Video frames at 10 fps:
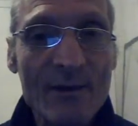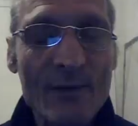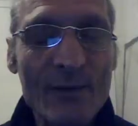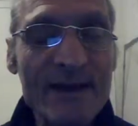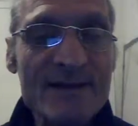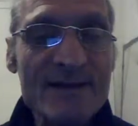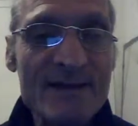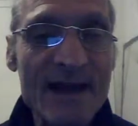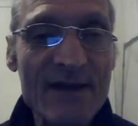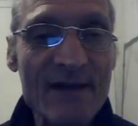we could
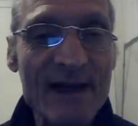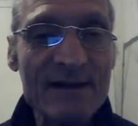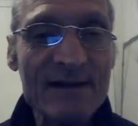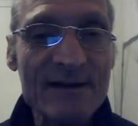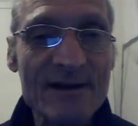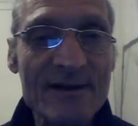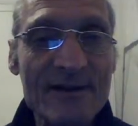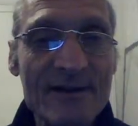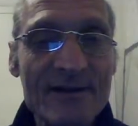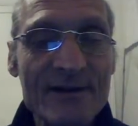say that
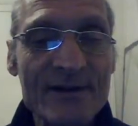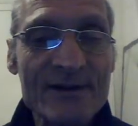the